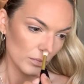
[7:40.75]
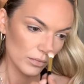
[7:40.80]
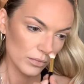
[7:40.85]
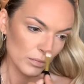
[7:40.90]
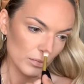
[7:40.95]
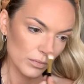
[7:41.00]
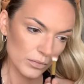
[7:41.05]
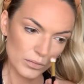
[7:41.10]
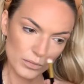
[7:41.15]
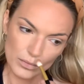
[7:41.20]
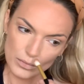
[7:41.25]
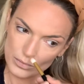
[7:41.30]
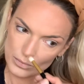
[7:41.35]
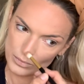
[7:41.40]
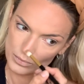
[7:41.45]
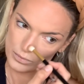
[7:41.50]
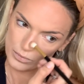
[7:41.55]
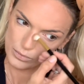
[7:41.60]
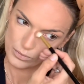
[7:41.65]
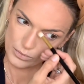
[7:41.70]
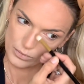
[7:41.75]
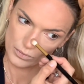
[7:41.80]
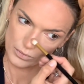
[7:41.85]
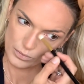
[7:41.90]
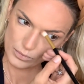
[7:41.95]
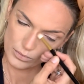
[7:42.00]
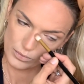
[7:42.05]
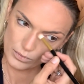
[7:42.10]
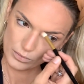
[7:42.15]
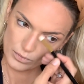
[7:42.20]
So
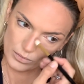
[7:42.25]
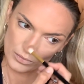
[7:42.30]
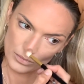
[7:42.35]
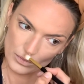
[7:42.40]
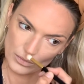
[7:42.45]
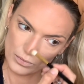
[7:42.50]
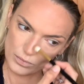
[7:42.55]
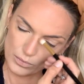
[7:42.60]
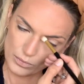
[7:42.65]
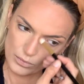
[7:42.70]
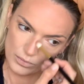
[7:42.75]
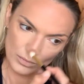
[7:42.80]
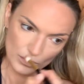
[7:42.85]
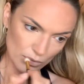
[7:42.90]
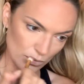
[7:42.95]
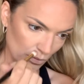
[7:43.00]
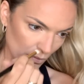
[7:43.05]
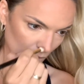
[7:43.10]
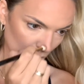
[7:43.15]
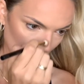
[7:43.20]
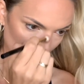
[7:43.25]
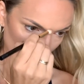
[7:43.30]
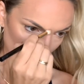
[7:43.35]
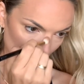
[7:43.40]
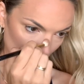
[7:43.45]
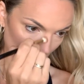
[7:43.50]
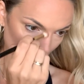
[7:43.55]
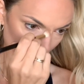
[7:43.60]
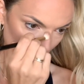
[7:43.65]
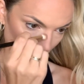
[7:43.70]
underneath the lip, pretty much
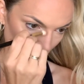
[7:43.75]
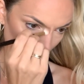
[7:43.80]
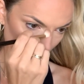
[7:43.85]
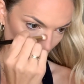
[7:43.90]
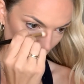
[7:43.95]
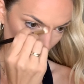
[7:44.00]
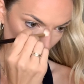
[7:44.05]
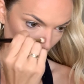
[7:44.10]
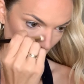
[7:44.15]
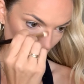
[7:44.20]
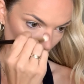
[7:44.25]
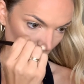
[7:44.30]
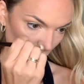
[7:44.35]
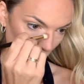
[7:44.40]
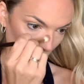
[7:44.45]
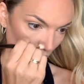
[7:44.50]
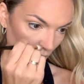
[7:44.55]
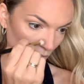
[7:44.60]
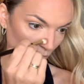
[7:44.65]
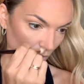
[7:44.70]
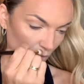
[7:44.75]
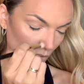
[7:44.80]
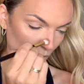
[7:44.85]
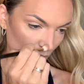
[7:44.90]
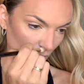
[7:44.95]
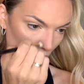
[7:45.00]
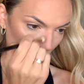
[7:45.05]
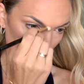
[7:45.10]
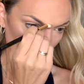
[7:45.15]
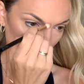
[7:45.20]
everywhere that I
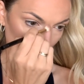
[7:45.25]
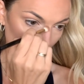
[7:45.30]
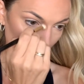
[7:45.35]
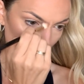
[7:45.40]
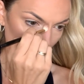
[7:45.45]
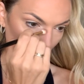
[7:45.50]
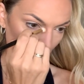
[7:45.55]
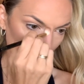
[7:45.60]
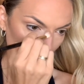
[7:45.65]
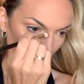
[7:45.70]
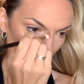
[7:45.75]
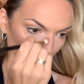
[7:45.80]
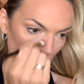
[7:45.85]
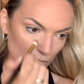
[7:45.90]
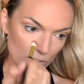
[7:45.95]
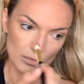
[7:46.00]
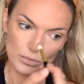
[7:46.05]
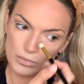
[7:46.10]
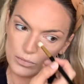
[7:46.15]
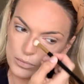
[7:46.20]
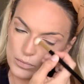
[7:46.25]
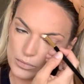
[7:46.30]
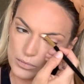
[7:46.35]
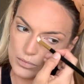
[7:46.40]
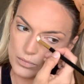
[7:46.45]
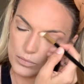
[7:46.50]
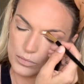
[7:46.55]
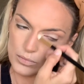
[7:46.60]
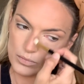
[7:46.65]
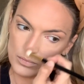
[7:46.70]
need a little
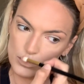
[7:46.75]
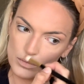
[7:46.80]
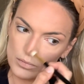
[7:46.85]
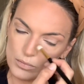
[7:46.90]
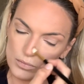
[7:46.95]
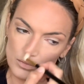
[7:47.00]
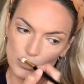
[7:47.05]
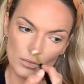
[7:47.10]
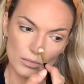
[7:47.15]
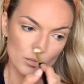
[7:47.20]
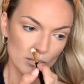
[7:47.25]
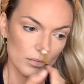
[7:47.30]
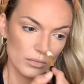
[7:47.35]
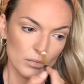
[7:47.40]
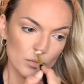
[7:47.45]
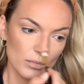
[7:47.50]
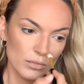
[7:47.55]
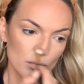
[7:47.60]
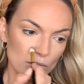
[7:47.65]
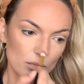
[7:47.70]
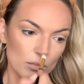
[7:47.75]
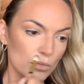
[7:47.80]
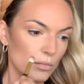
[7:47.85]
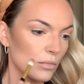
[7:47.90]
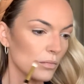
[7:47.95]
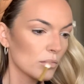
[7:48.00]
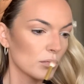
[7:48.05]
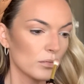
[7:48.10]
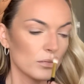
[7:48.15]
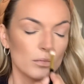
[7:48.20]
brush for where I
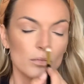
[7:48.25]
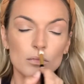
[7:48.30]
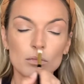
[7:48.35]
contoured